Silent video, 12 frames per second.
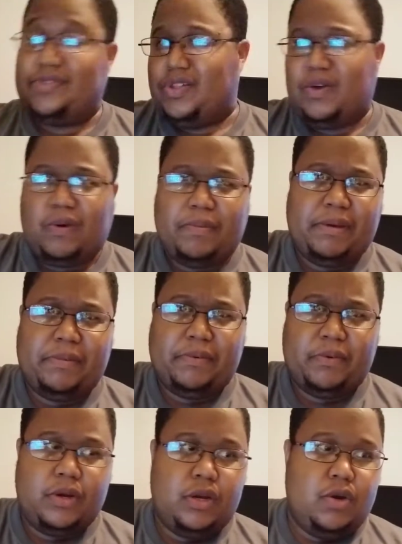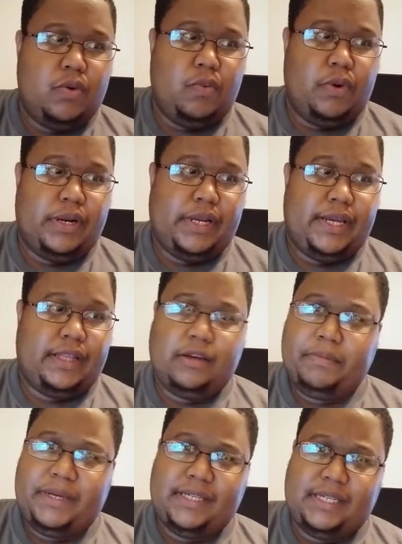along with people wanting to get their
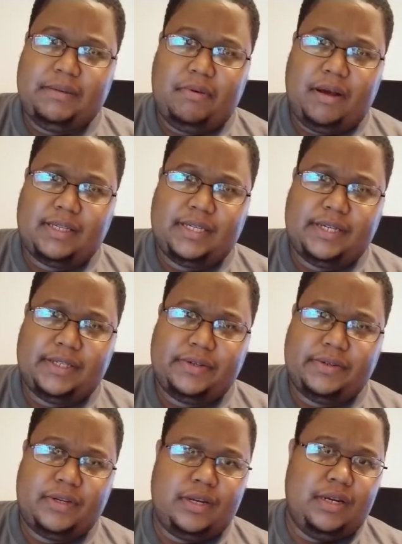PC processors,